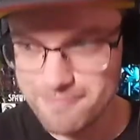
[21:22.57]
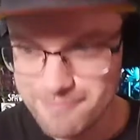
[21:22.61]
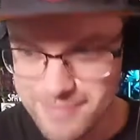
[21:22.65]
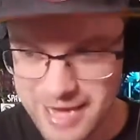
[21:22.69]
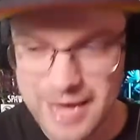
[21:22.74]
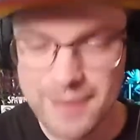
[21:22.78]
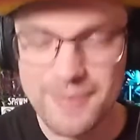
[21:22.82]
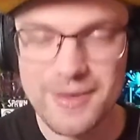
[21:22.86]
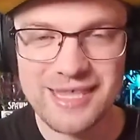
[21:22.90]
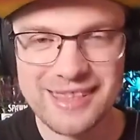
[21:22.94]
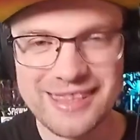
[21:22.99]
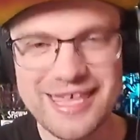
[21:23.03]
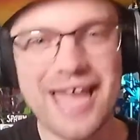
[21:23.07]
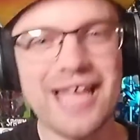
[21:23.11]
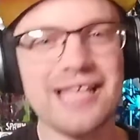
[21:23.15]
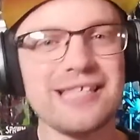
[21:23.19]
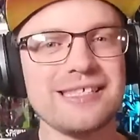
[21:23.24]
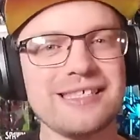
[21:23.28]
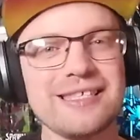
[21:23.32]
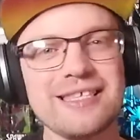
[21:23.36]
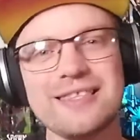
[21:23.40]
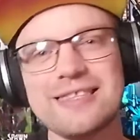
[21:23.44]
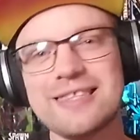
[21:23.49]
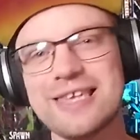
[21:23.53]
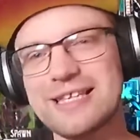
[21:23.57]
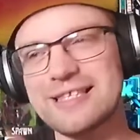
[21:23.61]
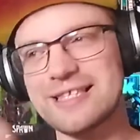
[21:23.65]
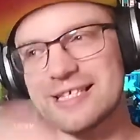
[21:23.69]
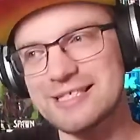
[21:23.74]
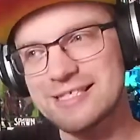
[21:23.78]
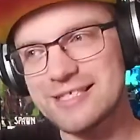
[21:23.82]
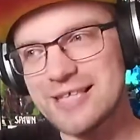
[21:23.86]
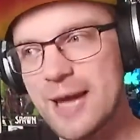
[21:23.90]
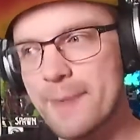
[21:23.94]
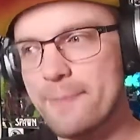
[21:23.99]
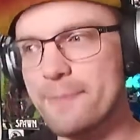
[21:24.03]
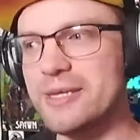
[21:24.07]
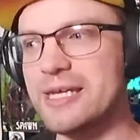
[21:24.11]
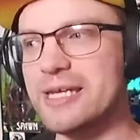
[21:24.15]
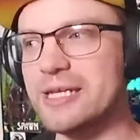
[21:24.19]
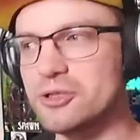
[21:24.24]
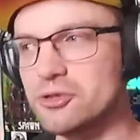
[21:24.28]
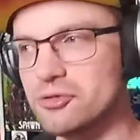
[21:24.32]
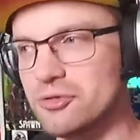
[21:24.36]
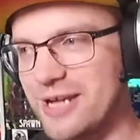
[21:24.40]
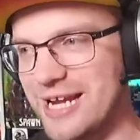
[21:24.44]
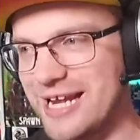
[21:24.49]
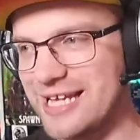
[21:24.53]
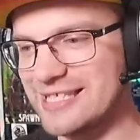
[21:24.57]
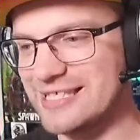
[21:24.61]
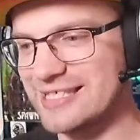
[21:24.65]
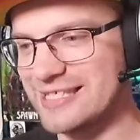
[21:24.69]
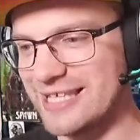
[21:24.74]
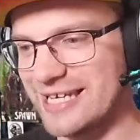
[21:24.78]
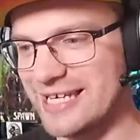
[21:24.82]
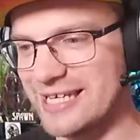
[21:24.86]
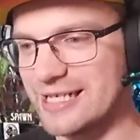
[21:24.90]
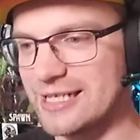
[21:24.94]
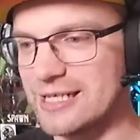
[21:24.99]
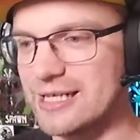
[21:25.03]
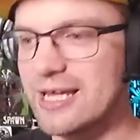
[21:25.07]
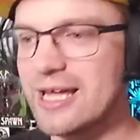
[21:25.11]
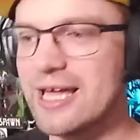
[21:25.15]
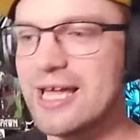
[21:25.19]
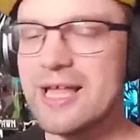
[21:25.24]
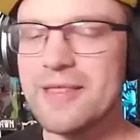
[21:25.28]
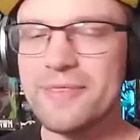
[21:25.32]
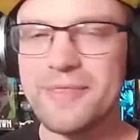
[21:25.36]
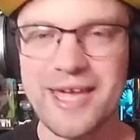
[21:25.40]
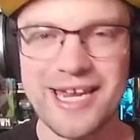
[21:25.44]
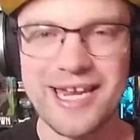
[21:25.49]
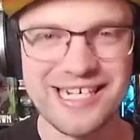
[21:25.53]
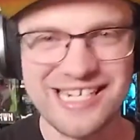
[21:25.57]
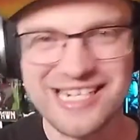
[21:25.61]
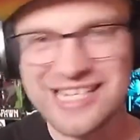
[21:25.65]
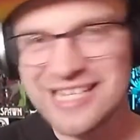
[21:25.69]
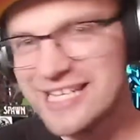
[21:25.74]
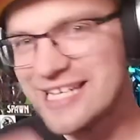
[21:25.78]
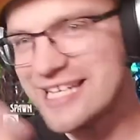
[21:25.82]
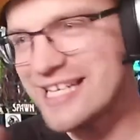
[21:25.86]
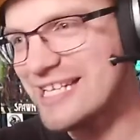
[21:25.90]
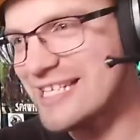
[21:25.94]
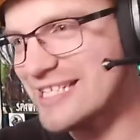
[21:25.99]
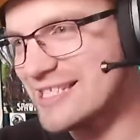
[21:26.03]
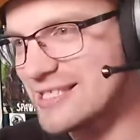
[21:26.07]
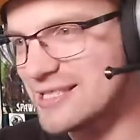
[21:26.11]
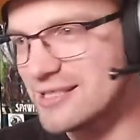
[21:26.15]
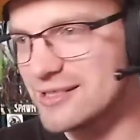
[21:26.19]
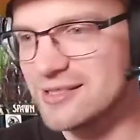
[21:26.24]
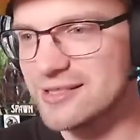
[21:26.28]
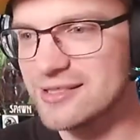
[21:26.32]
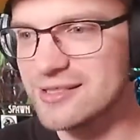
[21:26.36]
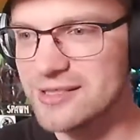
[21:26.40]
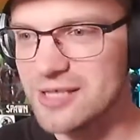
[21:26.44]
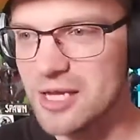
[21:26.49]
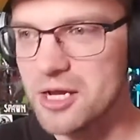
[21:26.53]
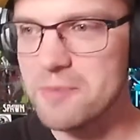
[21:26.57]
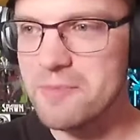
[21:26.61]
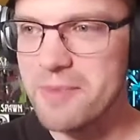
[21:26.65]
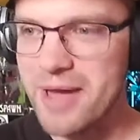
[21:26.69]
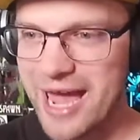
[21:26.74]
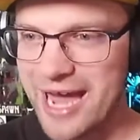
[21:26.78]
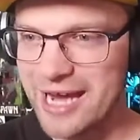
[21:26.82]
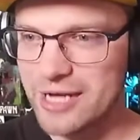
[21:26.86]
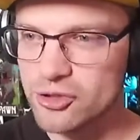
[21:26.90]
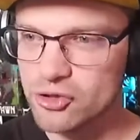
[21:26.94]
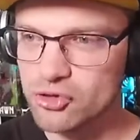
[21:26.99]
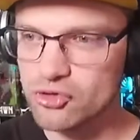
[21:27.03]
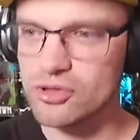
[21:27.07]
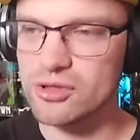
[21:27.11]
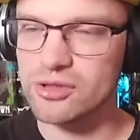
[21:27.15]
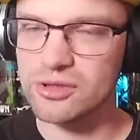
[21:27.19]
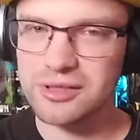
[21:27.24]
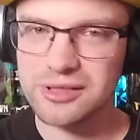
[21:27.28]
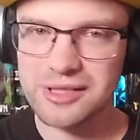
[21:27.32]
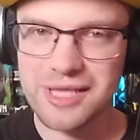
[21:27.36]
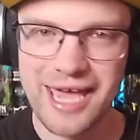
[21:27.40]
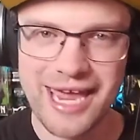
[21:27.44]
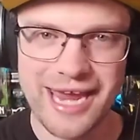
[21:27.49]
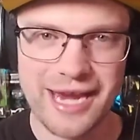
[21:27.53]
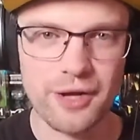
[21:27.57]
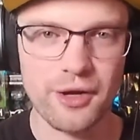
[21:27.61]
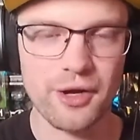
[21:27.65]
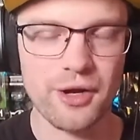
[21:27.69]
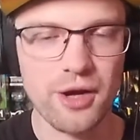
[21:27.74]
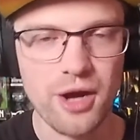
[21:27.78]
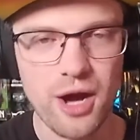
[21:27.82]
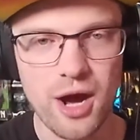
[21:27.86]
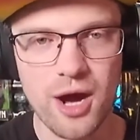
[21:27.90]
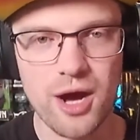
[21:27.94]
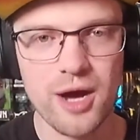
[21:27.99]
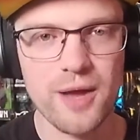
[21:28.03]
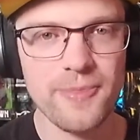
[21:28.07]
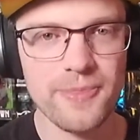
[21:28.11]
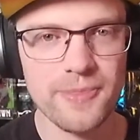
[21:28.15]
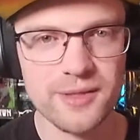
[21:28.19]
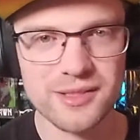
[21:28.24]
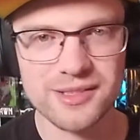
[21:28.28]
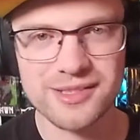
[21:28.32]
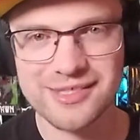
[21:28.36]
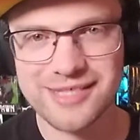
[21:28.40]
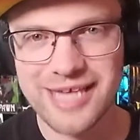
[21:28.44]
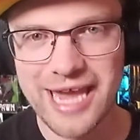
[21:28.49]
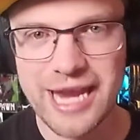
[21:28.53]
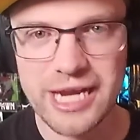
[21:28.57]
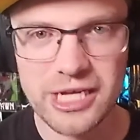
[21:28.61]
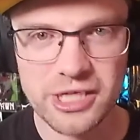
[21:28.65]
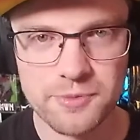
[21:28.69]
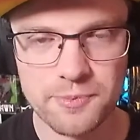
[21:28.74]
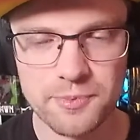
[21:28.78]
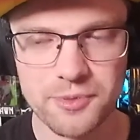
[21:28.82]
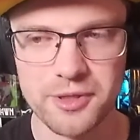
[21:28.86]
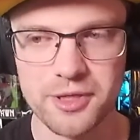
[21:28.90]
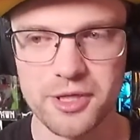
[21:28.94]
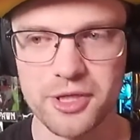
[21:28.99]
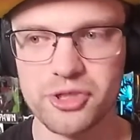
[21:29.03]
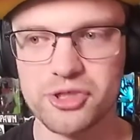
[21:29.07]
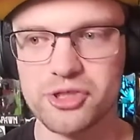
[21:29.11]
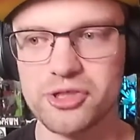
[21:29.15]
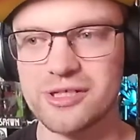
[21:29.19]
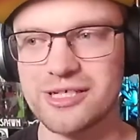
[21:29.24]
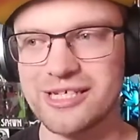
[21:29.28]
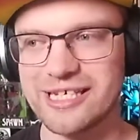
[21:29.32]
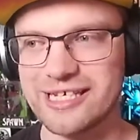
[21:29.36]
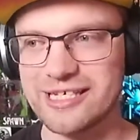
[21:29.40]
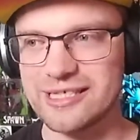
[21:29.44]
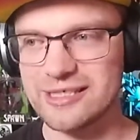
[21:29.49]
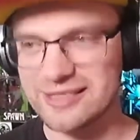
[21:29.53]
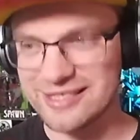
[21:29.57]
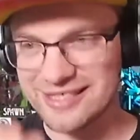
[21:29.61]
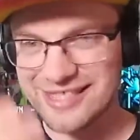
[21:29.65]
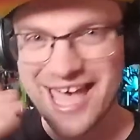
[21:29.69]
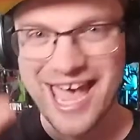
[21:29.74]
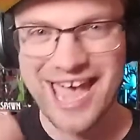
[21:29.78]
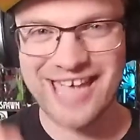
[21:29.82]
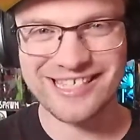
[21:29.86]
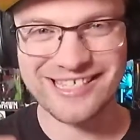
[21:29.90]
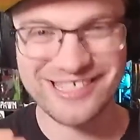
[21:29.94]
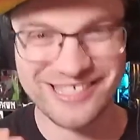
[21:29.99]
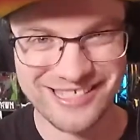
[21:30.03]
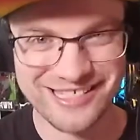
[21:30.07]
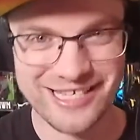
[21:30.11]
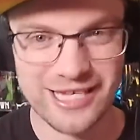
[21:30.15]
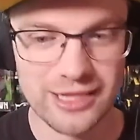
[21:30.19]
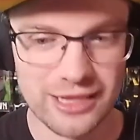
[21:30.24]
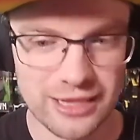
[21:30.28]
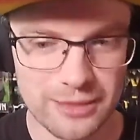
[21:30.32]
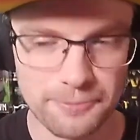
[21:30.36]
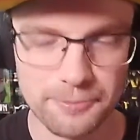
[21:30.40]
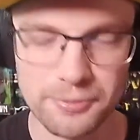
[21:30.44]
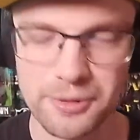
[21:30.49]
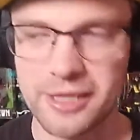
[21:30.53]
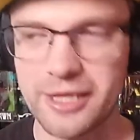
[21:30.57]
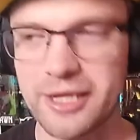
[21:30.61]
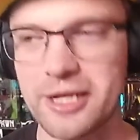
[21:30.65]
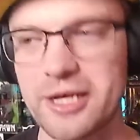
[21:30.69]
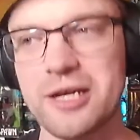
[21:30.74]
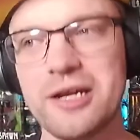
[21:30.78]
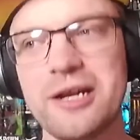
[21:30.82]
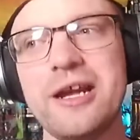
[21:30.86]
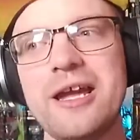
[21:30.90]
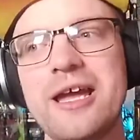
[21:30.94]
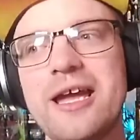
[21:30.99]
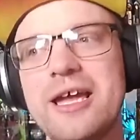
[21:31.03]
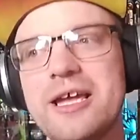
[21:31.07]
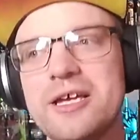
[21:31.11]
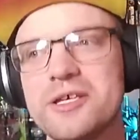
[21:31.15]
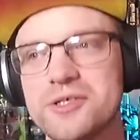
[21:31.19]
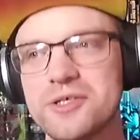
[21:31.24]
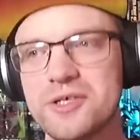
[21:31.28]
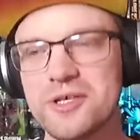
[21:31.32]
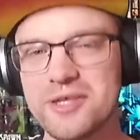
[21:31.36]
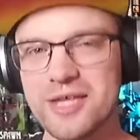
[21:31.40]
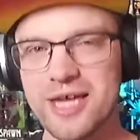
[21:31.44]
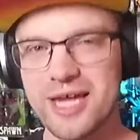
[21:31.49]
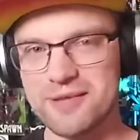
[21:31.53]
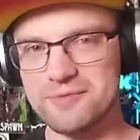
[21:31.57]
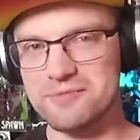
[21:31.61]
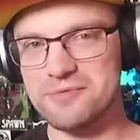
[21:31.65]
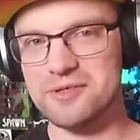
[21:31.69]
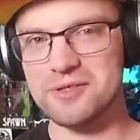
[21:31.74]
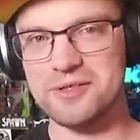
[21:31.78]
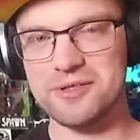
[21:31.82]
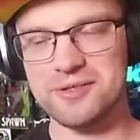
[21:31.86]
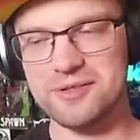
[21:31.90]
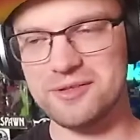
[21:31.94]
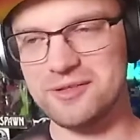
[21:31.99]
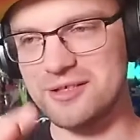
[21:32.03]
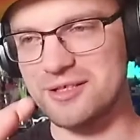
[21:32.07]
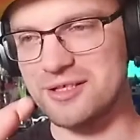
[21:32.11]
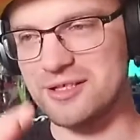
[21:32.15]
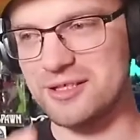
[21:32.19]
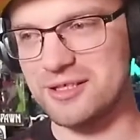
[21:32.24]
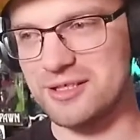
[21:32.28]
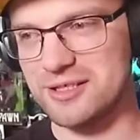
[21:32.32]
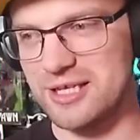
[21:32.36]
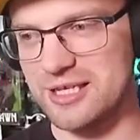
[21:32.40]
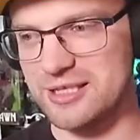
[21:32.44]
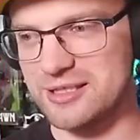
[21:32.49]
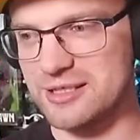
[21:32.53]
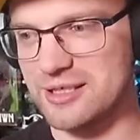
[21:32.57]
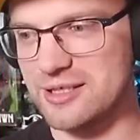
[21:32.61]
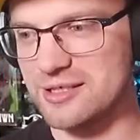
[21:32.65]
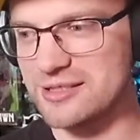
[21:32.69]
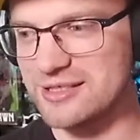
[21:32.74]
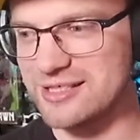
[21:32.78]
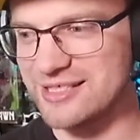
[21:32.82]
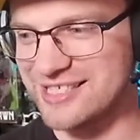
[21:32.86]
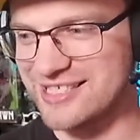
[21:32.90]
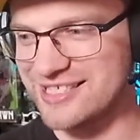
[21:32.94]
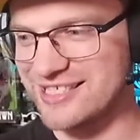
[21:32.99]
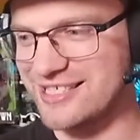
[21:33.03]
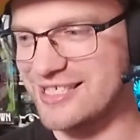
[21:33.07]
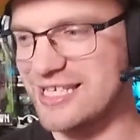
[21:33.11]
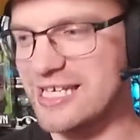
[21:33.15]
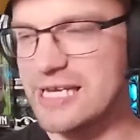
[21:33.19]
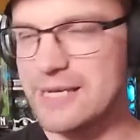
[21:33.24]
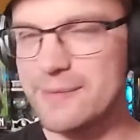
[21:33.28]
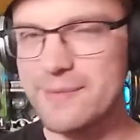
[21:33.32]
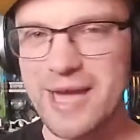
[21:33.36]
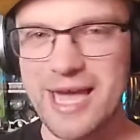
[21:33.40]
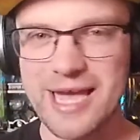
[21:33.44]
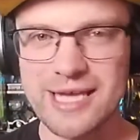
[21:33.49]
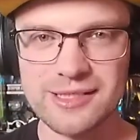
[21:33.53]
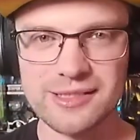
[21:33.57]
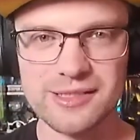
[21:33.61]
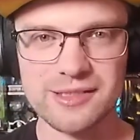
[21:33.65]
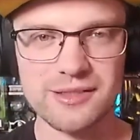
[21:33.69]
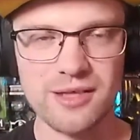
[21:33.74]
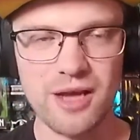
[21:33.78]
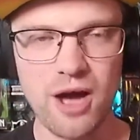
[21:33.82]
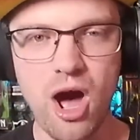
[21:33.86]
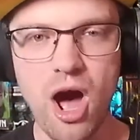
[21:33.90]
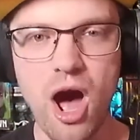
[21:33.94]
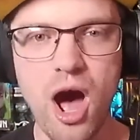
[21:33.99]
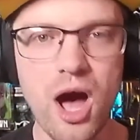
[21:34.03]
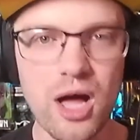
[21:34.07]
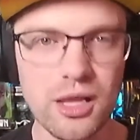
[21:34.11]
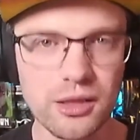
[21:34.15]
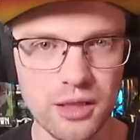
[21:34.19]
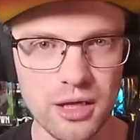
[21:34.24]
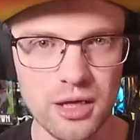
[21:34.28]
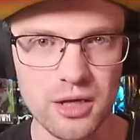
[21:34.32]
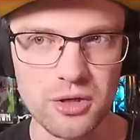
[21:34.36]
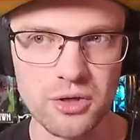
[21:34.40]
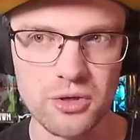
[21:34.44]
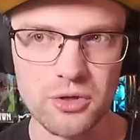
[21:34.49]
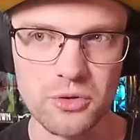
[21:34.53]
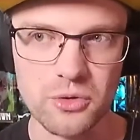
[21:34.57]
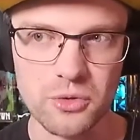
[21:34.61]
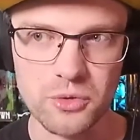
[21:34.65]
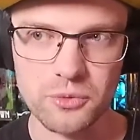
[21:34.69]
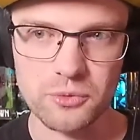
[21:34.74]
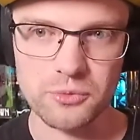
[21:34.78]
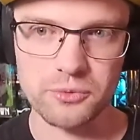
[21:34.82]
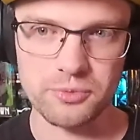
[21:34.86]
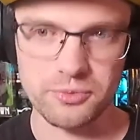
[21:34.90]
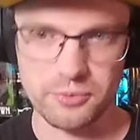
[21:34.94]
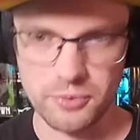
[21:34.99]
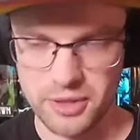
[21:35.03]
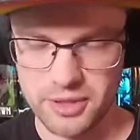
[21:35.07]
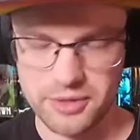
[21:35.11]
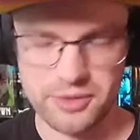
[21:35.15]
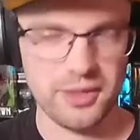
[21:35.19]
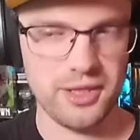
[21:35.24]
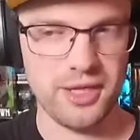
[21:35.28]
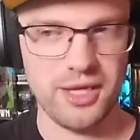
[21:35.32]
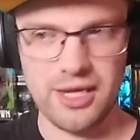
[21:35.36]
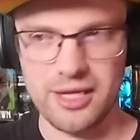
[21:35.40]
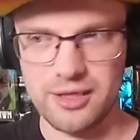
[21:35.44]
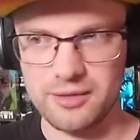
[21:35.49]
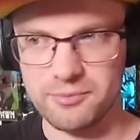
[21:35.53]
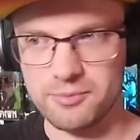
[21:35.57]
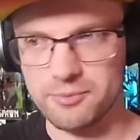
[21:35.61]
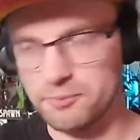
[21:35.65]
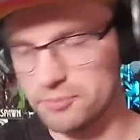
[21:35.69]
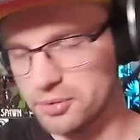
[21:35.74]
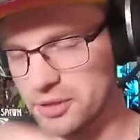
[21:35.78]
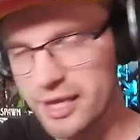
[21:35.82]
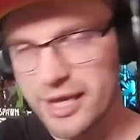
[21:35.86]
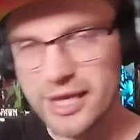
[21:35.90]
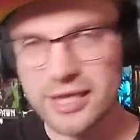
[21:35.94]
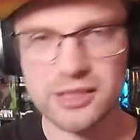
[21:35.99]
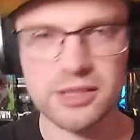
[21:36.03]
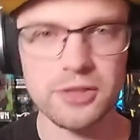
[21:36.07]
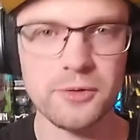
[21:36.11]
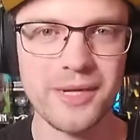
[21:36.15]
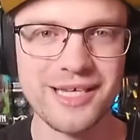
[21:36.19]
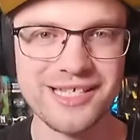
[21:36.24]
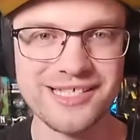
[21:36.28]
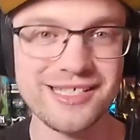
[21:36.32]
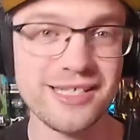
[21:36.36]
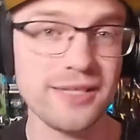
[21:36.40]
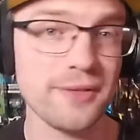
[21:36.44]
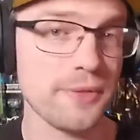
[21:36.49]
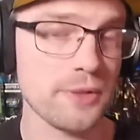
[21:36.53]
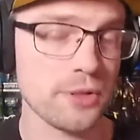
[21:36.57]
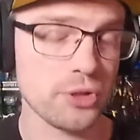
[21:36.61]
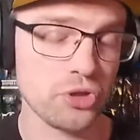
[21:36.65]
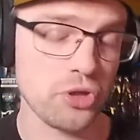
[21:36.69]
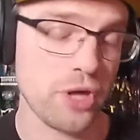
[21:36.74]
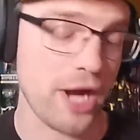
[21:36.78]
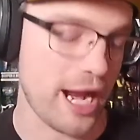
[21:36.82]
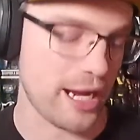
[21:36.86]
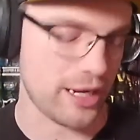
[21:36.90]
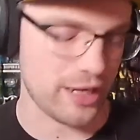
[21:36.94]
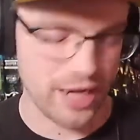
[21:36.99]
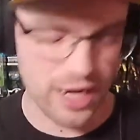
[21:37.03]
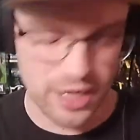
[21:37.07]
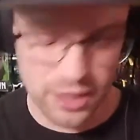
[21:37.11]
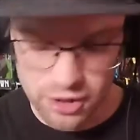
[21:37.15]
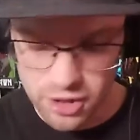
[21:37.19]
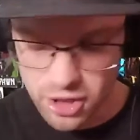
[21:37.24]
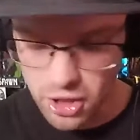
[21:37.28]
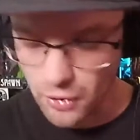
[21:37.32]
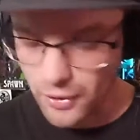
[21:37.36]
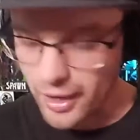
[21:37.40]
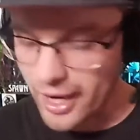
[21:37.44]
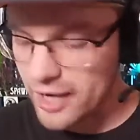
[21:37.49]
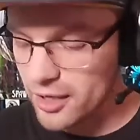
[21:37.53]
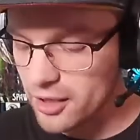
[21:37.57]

Maybe that's the thing that's not being translated that needs some extra layer on the stage production, is that synth player, so that it doesn't seem as hollow with a playing to a synth track. I don't know.